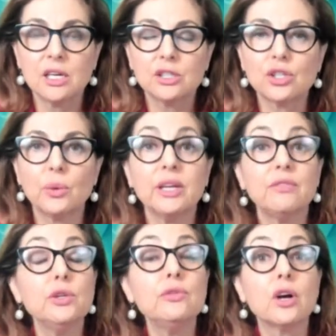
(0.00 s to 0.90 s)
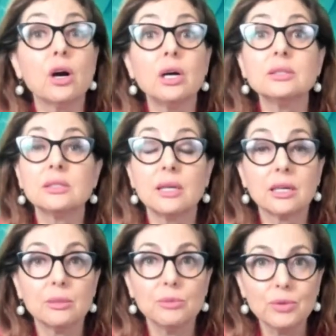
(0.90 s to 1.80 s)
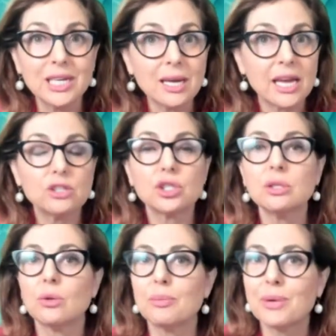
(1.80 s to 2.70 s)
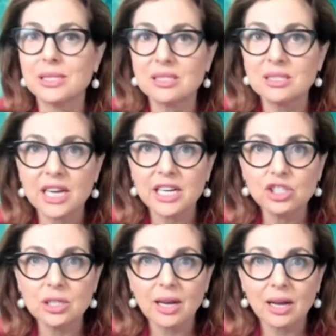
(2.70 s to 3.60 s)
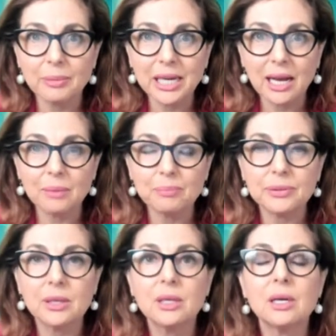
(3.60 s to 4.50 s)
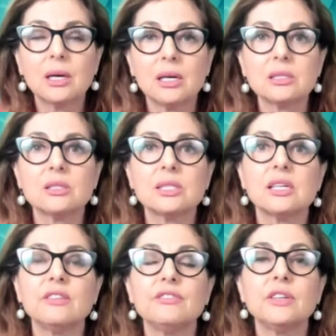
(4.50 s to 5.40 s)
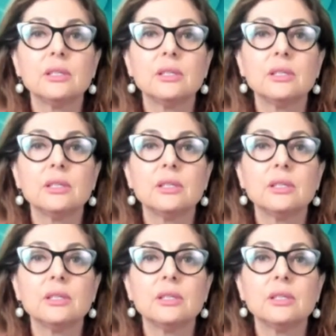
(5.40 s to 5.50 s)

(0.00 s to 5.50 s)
So if you've got a communication or a presentation coming up, ask yourself,